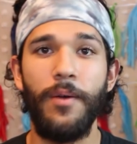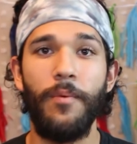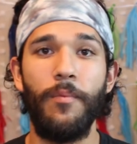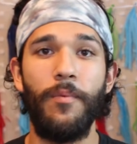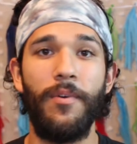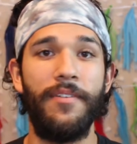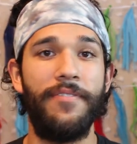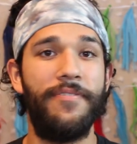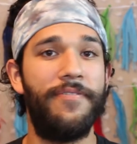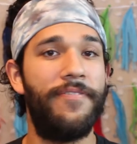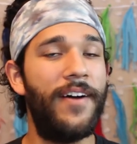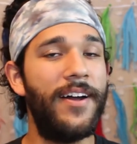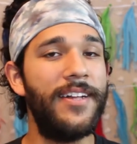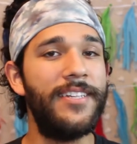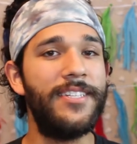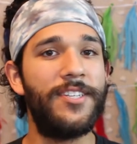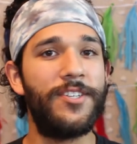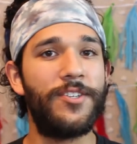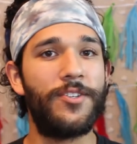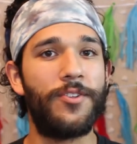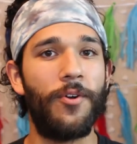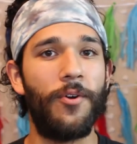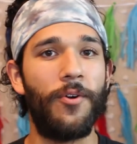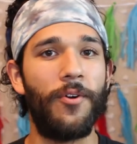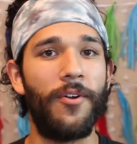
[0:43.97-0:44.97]
Well, fun
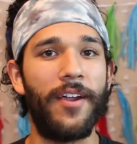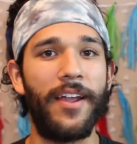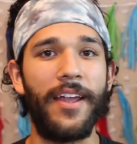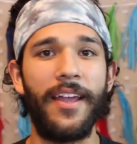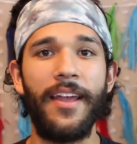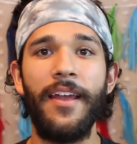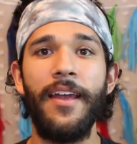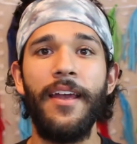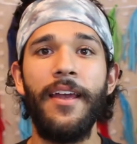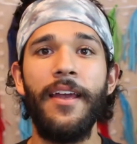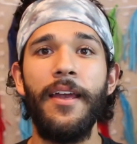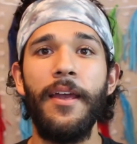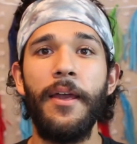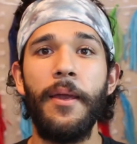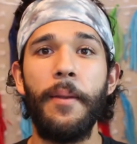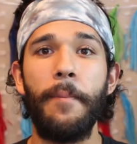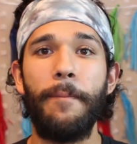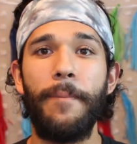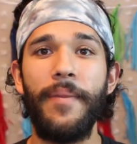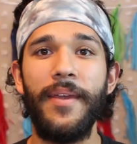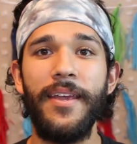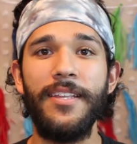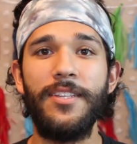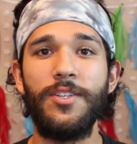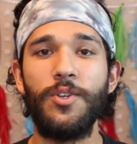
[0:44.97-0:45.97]
story,
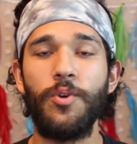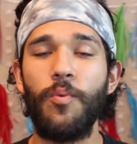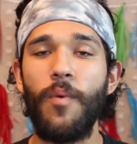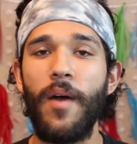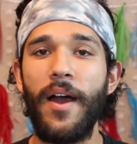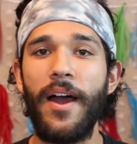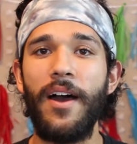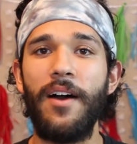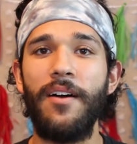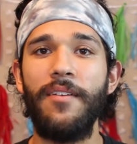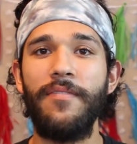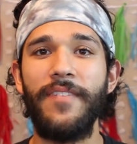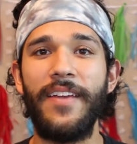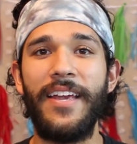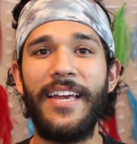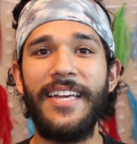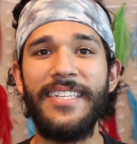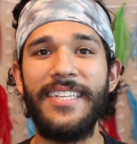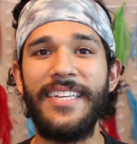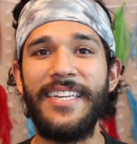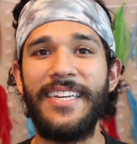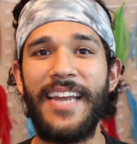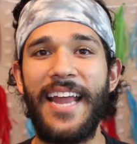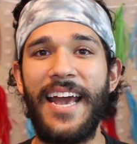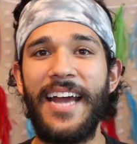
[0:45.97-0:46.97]
B12
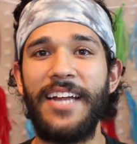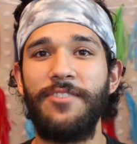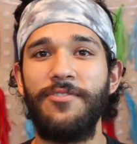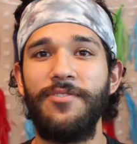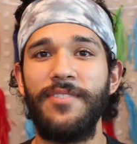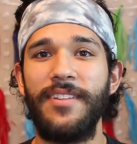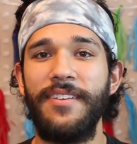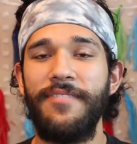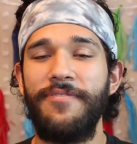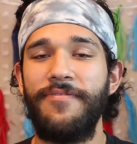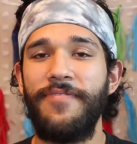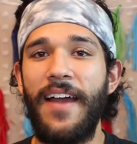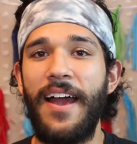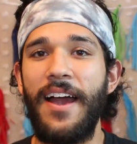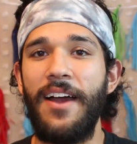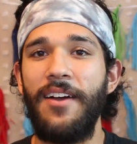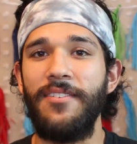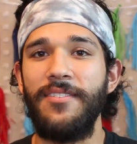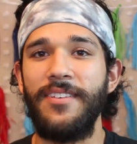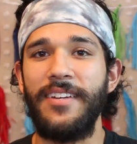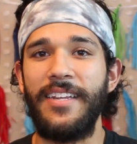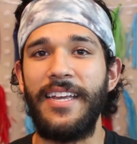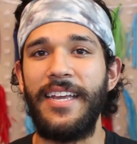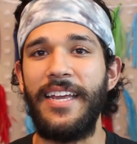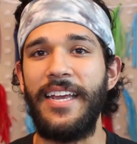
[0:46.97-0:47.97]
isn't naturally
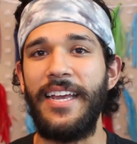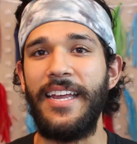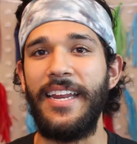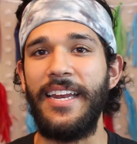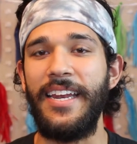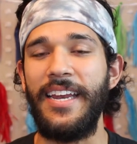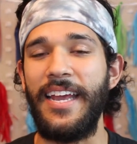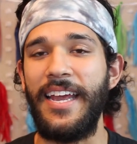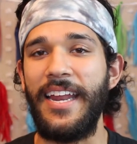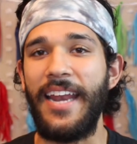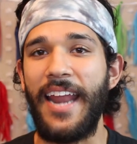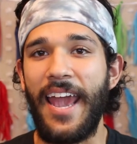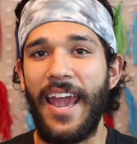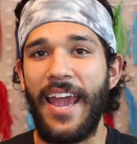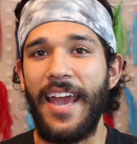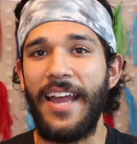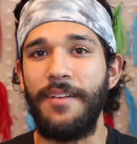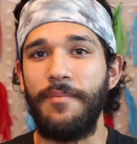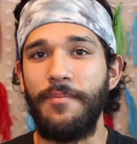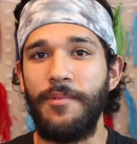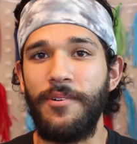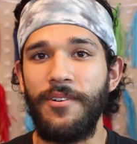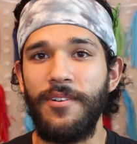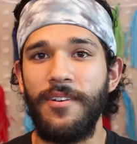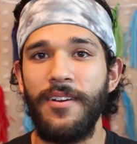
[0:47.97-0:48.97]
found in an
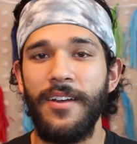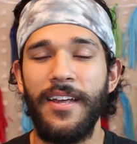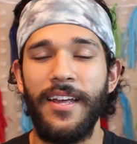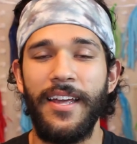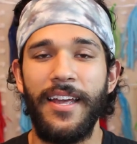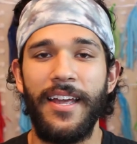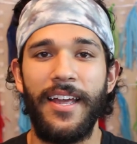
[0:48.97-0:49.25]
animal.